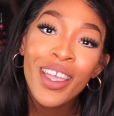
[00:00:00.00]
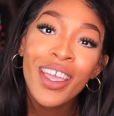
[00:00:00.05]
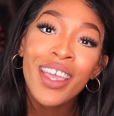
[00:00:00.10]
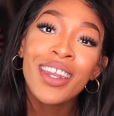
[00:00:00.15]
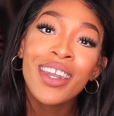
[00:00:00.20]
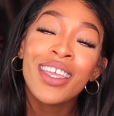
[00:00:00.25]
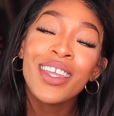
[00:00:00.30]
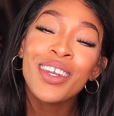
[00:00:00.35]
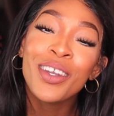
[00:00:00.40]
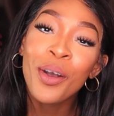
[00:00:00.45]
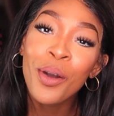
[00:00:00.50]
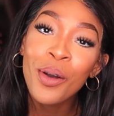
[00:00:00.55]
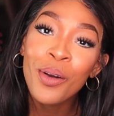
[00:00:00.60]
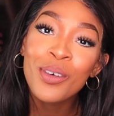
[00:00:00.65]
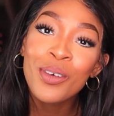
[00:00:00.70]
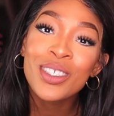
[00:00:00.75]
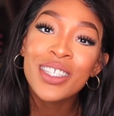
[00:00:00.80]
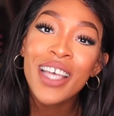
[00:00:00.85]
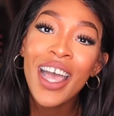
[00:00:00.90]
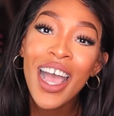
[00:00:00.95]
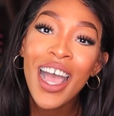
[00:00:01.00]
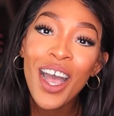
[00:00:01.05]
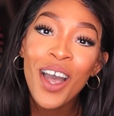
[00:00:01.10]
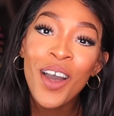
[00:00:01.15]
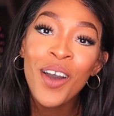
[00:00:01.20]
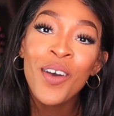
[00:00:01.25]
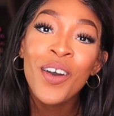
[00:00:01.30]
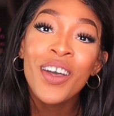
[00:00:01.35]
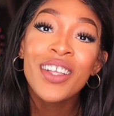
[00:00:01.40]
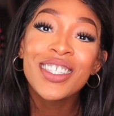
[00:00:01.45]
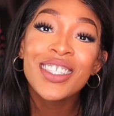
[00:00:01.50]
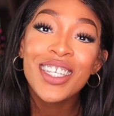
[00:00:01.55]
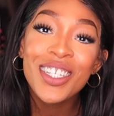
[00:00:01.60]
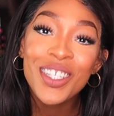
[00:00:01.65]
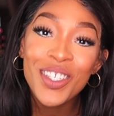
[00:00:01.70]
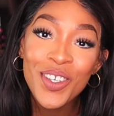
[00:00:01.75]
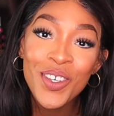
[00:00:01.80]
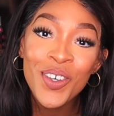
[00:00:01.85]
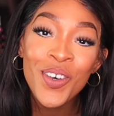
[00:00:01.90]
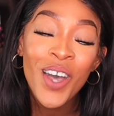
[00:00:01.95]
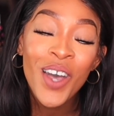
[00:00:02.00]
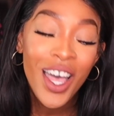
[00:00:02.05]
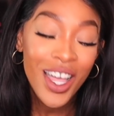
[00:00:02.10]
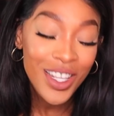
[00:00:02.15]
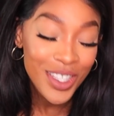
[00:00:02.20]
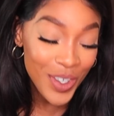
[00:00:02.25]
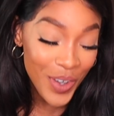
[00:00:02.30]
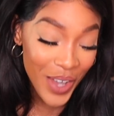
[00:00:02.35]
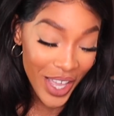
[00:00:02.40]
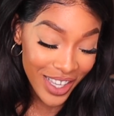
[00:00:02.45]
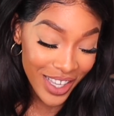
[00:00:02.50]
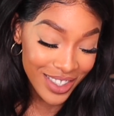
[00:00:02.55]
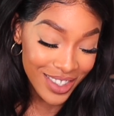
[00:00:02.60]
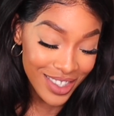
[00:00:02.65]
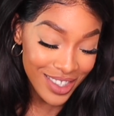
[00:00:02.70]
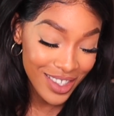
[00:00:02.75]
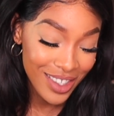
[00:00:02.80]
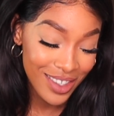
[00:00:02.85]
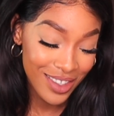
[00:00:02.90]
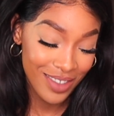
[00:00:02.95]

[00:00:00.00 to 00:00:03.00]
and he knows how to do twists.